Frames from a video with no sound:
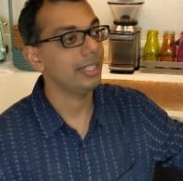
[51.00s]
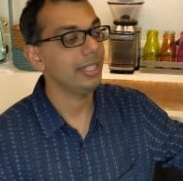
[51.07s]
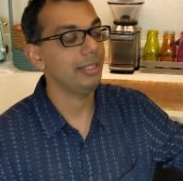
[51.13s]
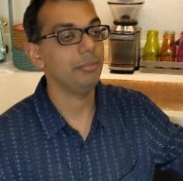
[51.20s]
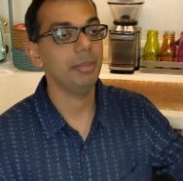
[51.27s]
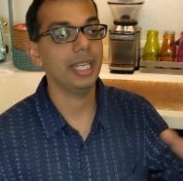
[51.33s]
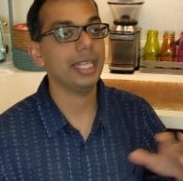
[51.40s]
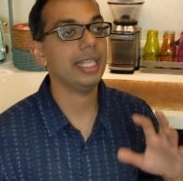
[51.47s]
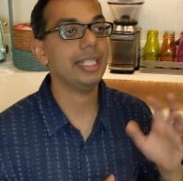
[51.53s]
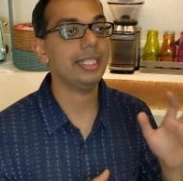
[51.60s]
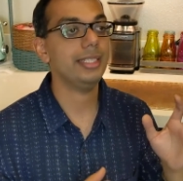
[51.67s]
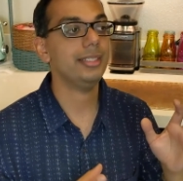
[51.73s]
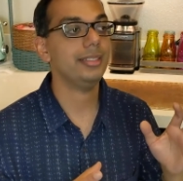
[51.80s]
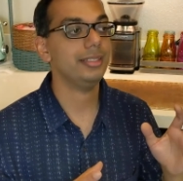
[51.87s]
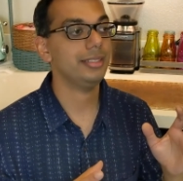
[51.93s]
in
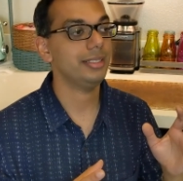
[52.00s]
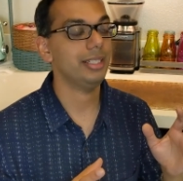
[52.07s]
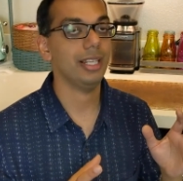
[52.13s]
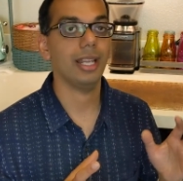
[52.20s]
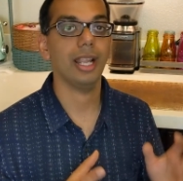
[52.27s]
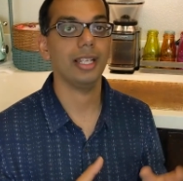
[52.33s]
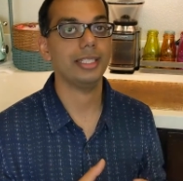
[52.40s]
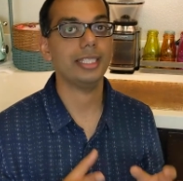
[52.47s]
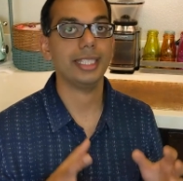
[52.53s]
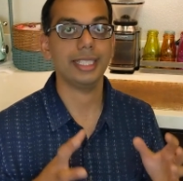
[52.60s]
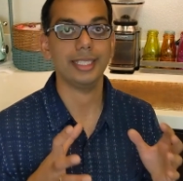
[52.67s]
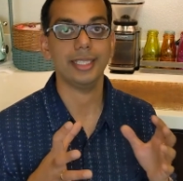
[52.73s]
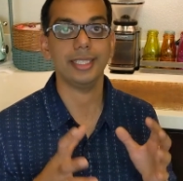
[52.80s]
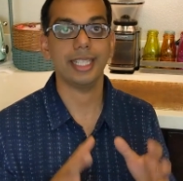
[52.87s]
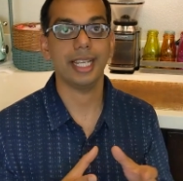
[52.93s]
making a latte
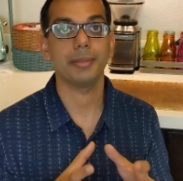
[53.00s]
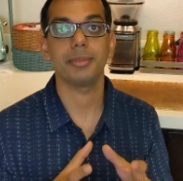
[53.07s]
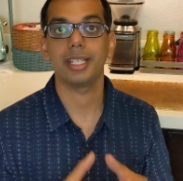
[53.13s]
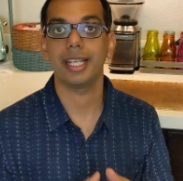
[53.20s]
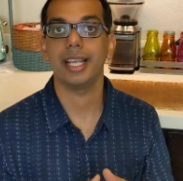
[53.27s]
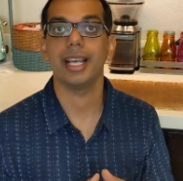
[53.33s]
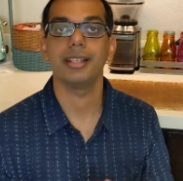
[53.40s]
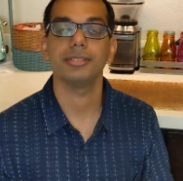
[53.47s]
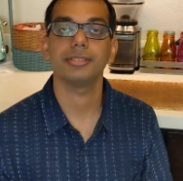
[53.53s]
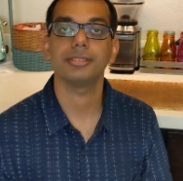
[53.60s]
in the time that I have.